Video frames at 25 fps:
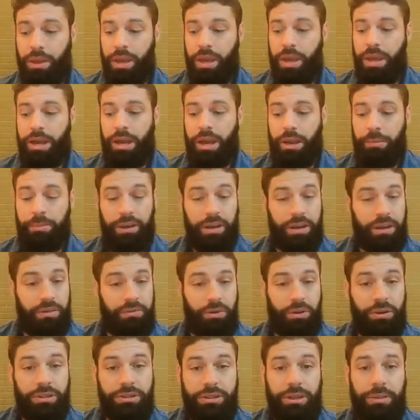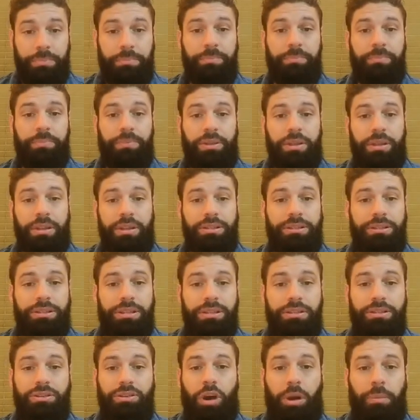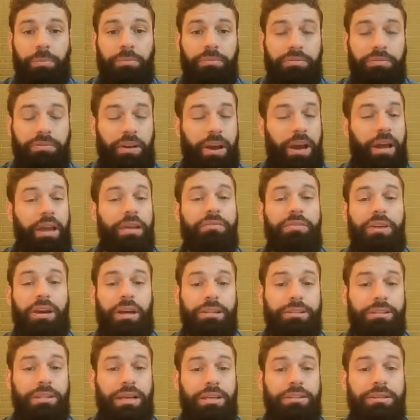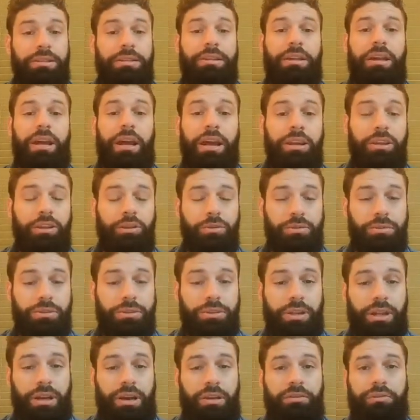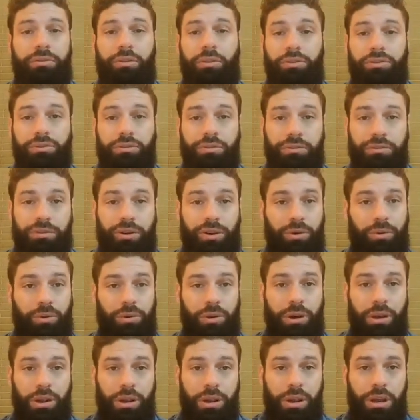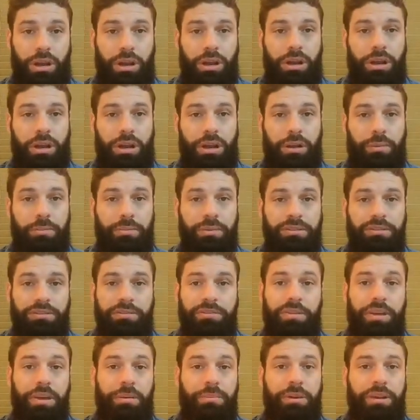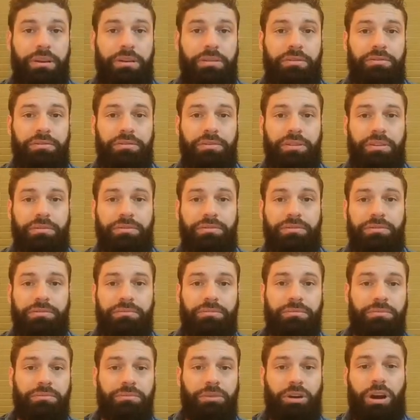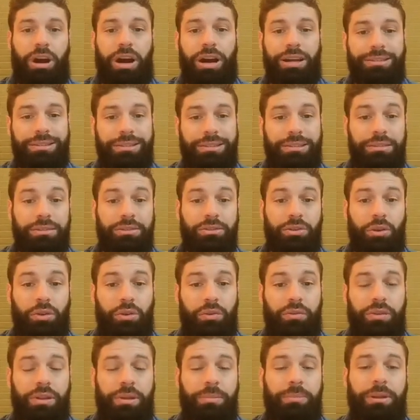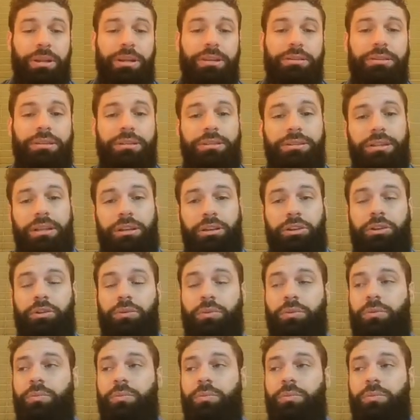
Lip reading: I'm going to give you a tip. It's the top 5 ad sizes that I use that I've also found. There's a fair bit of articles all over the place that tell you